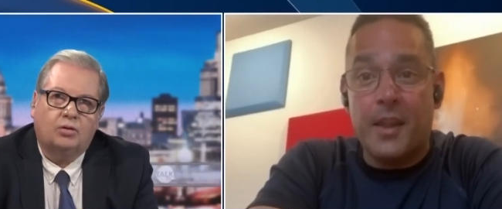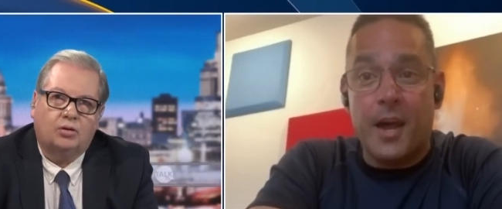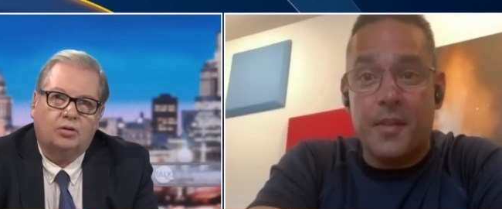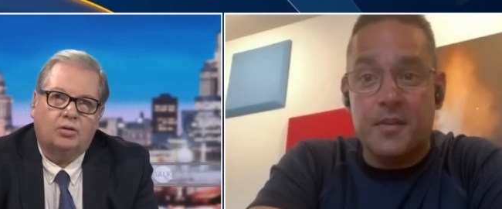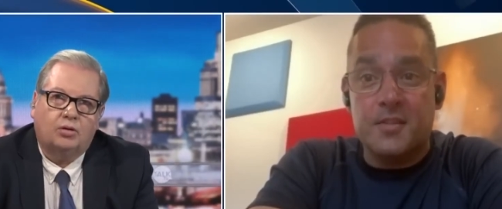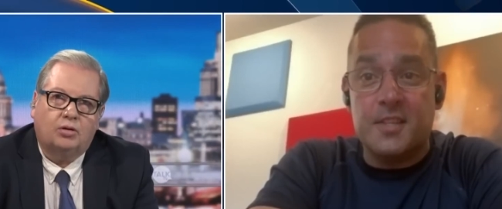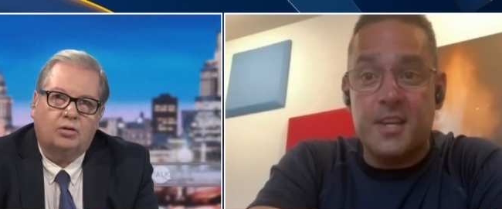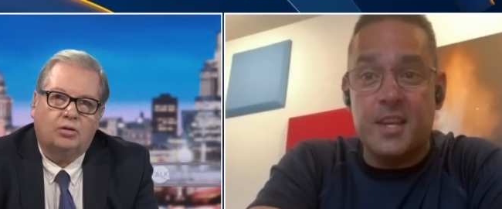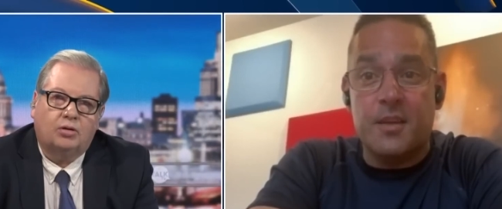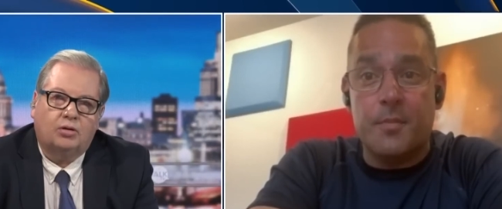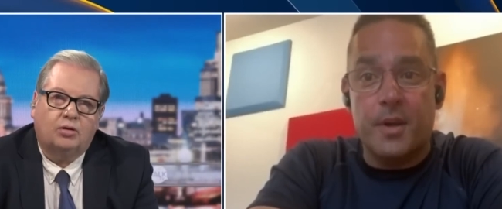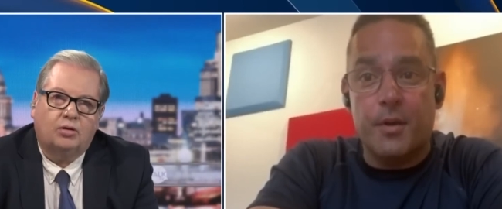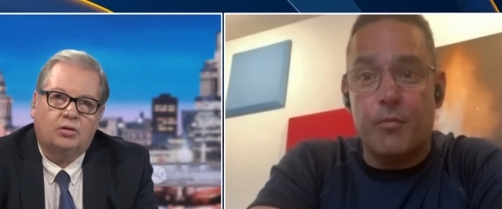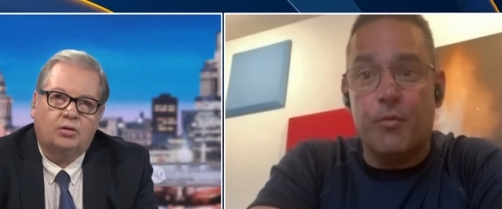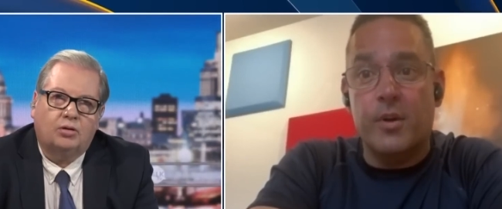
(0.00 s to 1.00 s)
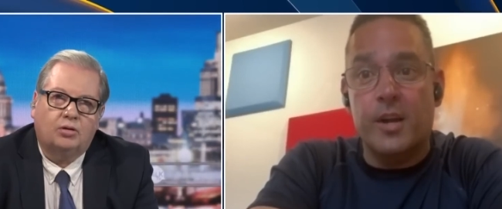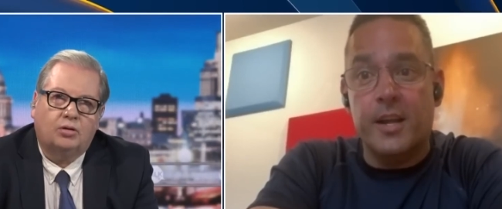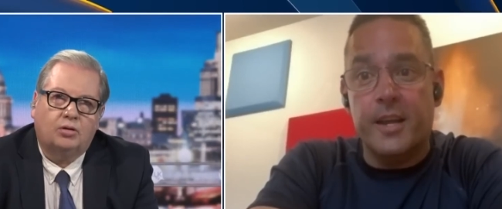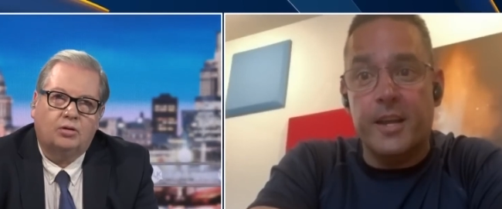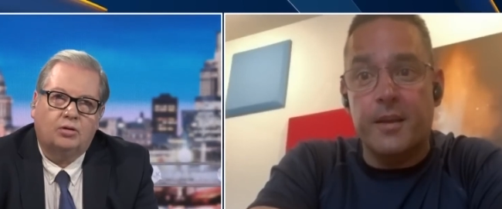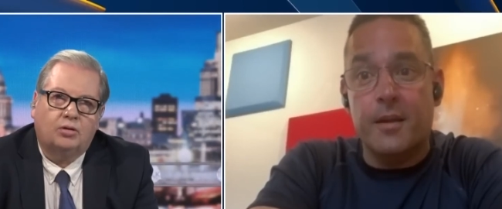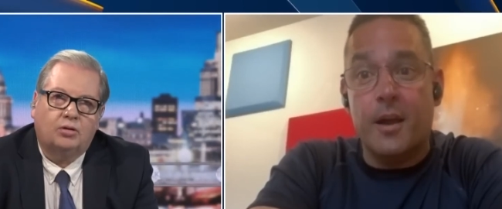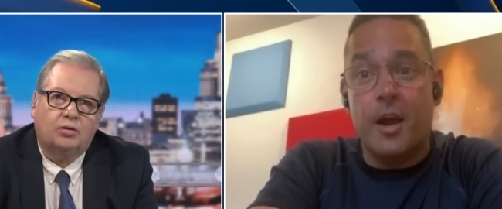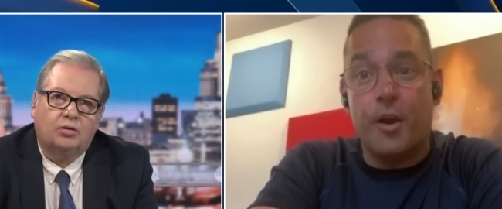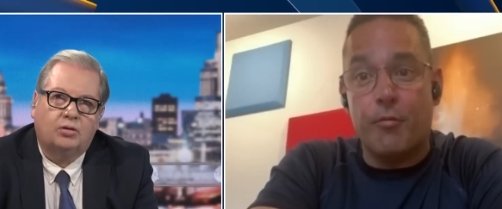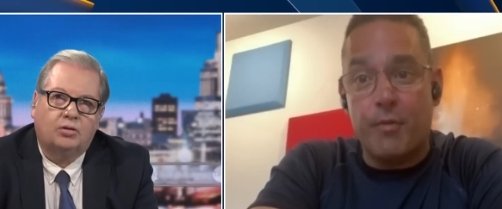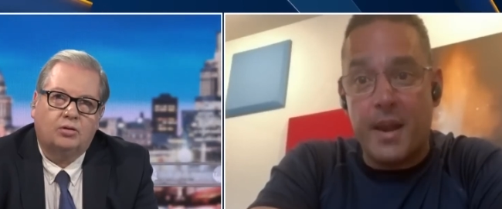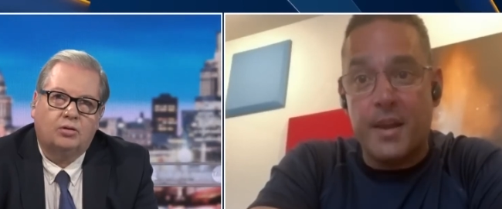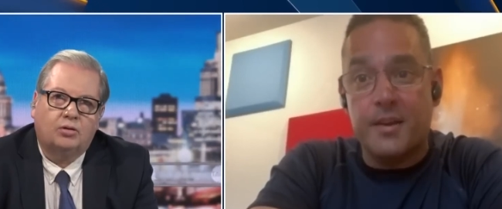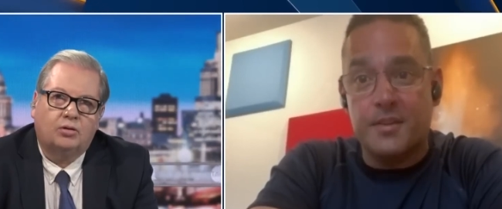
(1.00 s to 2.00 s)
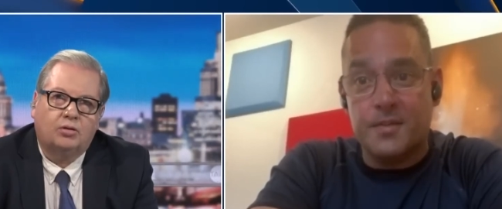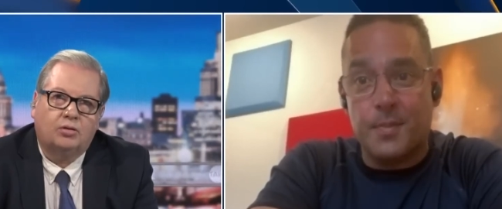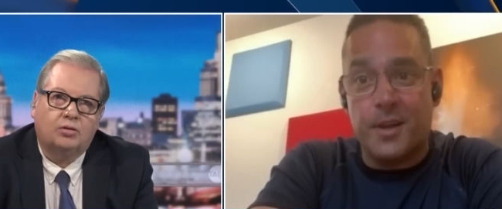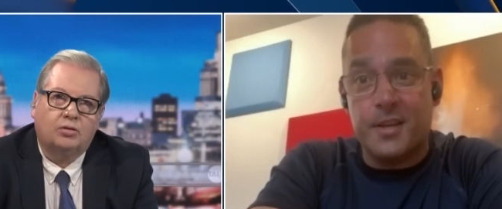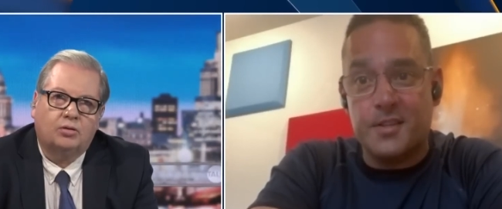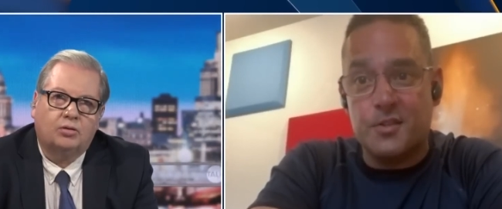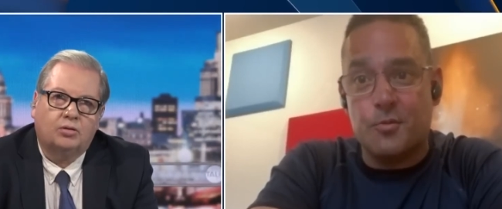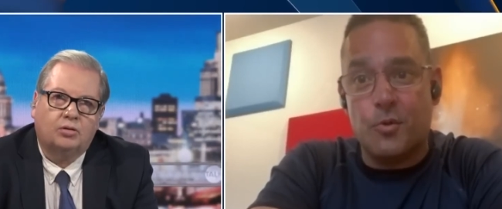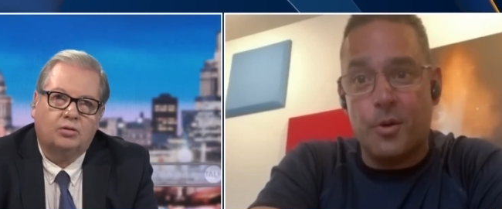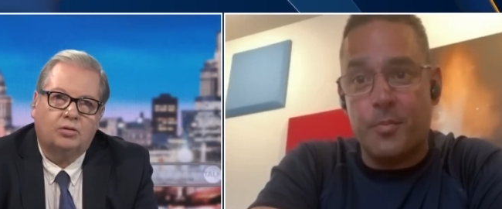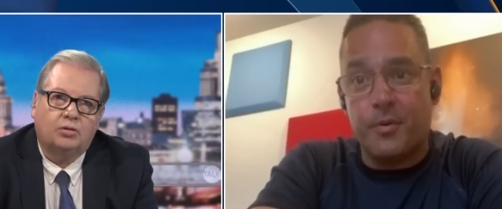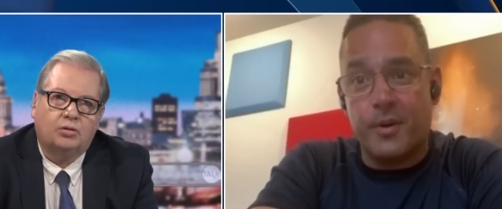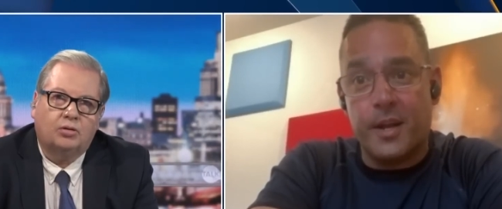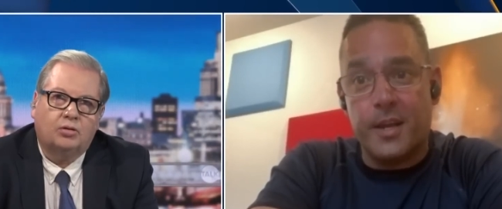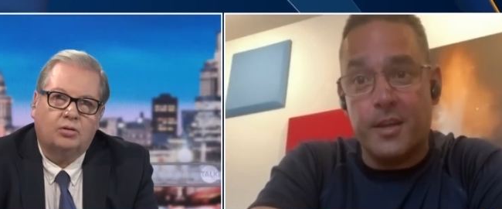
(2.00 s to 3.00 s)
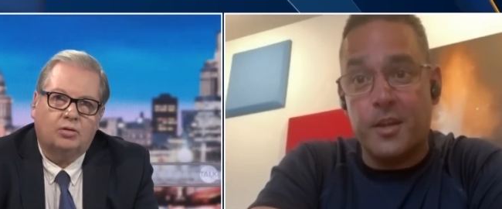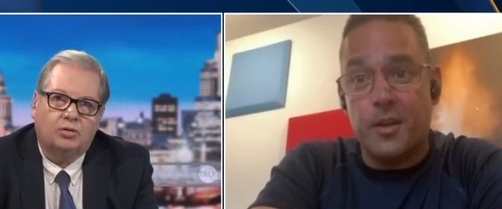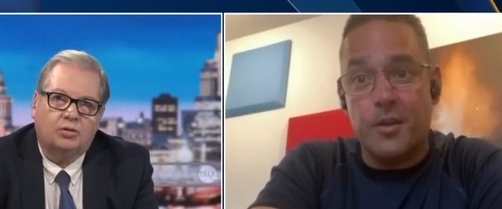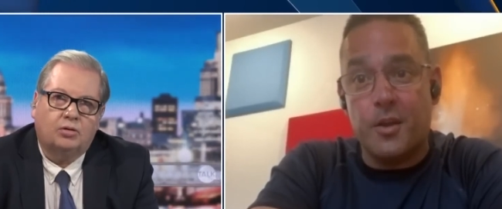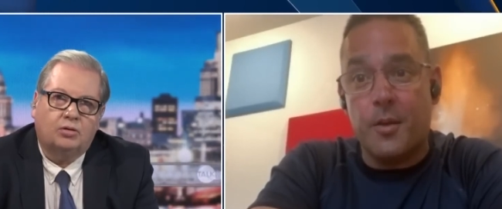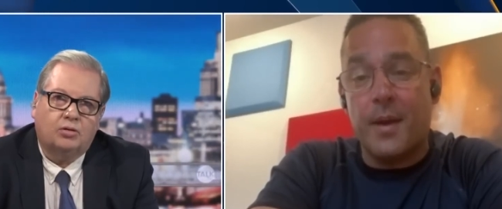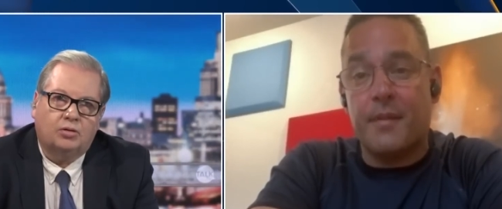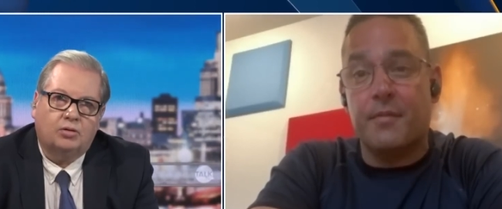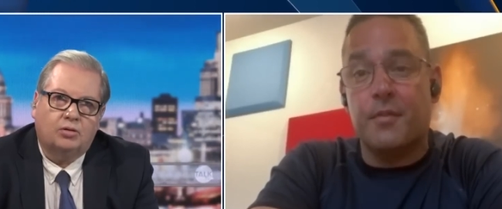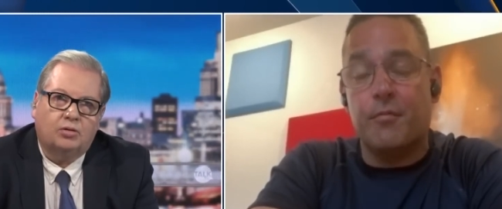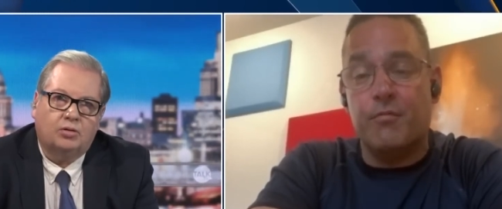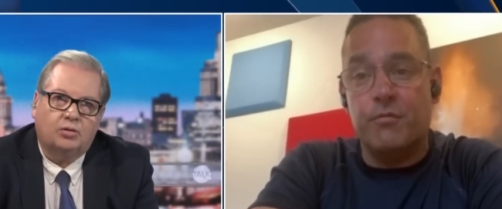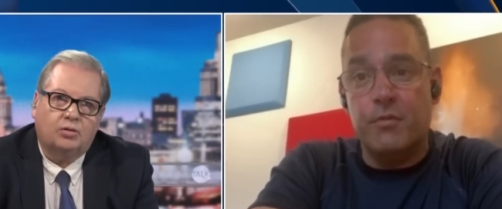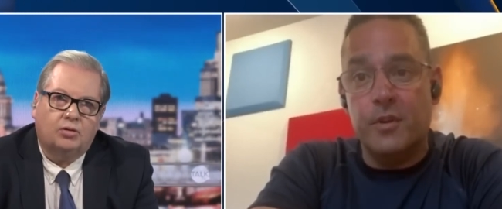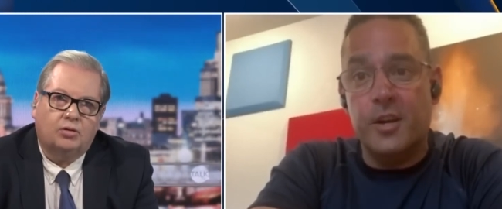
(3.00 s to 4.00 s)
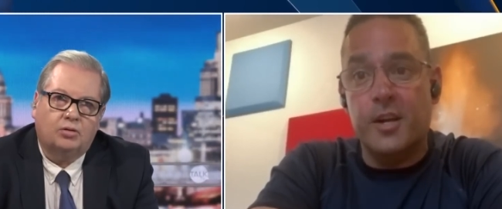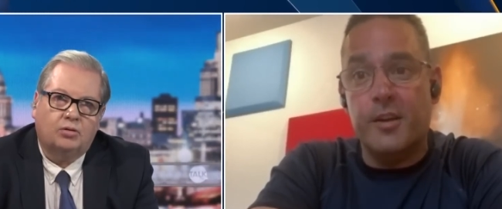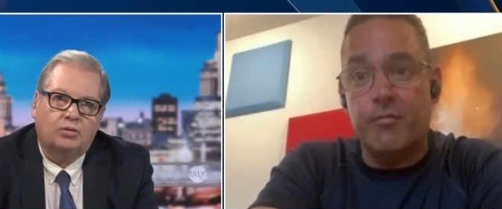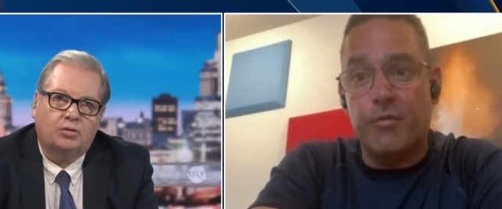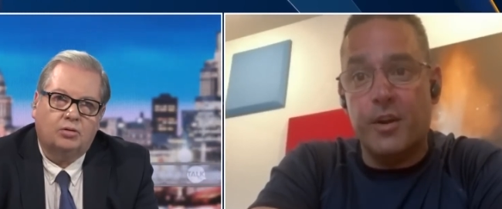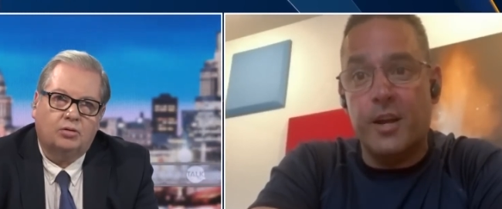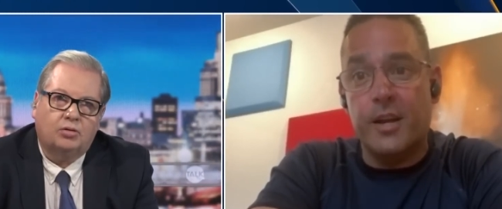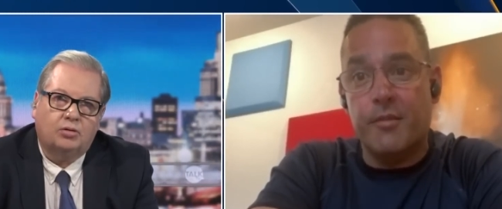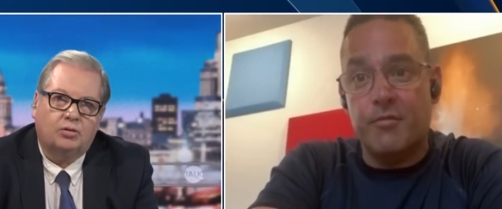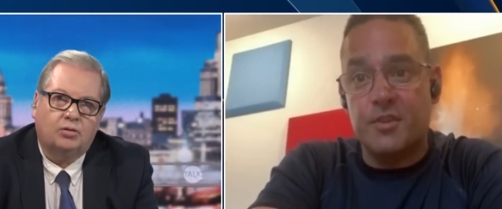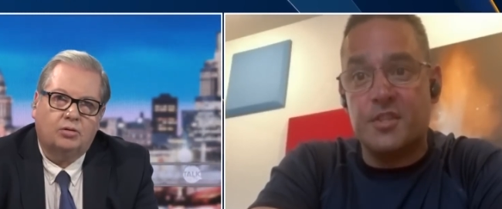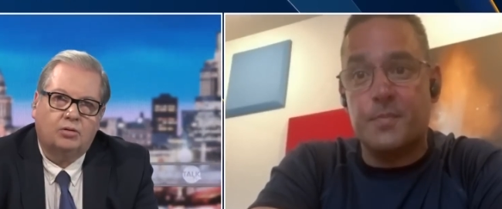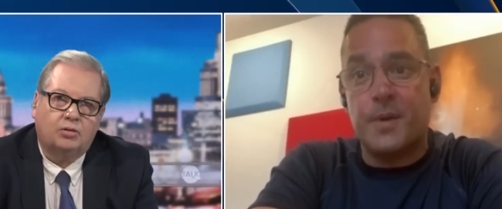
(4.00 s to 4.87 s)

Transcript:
Speaker 1: and, and the sea can be a really horrendous place to operate. You, you have to really, really